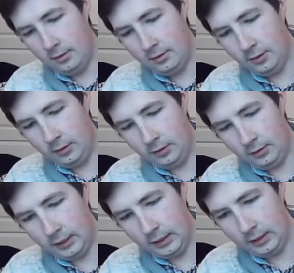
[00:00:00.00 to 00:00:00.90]

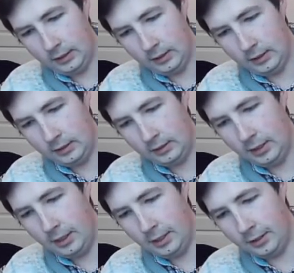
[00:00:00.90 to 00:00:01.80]
So let's
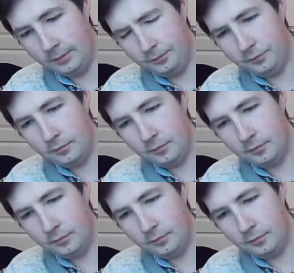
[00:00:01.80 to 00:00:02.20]
see here.